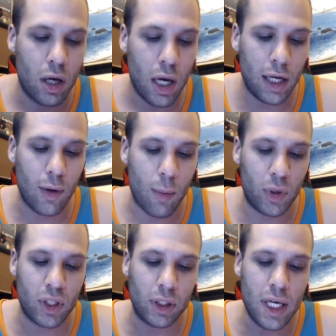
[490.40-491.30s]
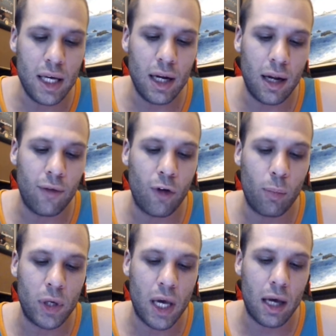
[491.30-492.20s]
Anyway, but the league and
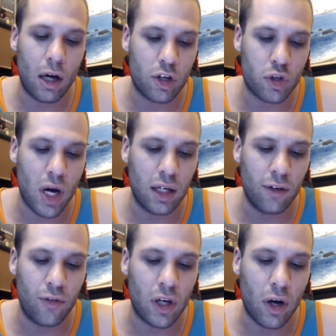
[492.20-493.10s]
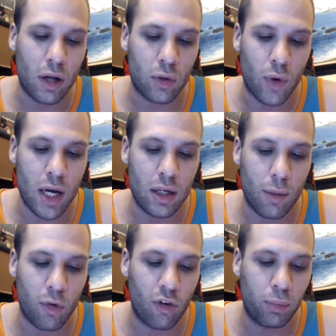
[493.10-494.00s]
NFLPA are trying to figure out the right
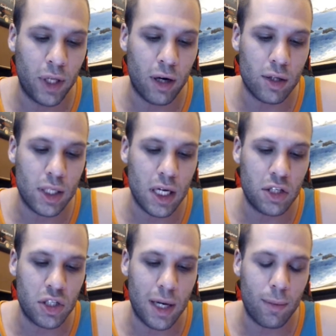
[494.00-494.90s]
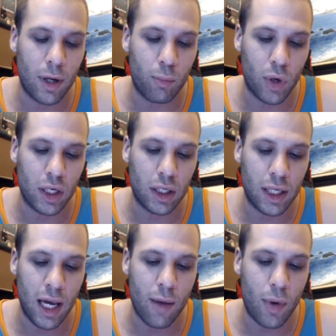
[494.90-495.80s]
number of players each team can bring to
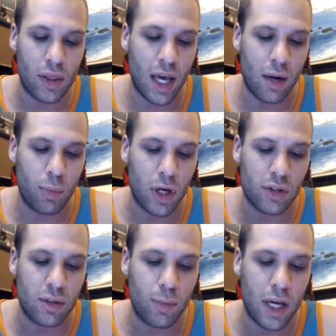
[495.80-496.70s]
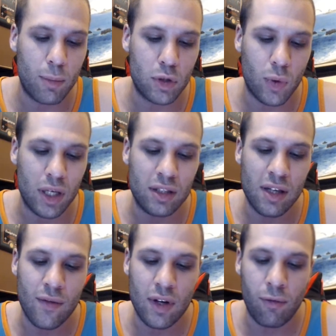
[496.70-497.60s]
camp, and that appears to be between
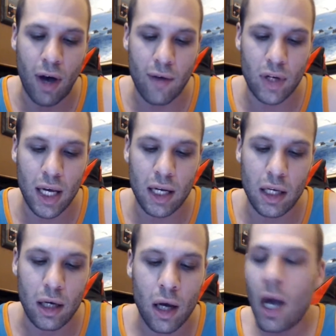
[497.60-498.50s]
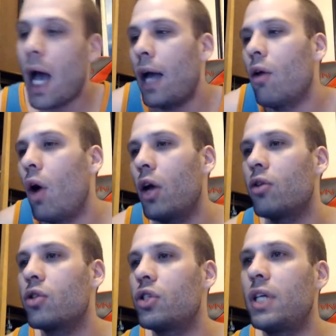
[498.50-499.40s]
75 and 80. I don't
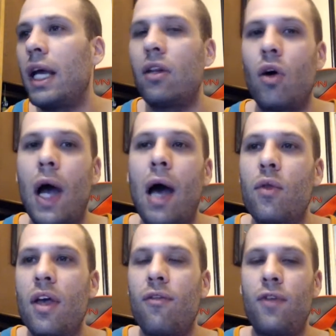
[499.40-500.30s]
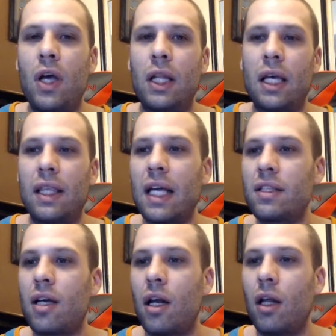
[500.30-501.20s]
understand, though, how they feel like that's
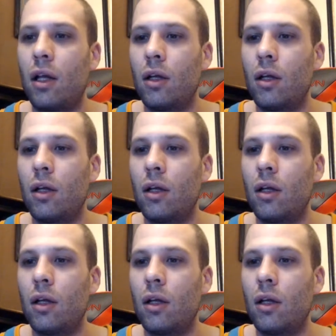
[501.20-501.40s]
going to,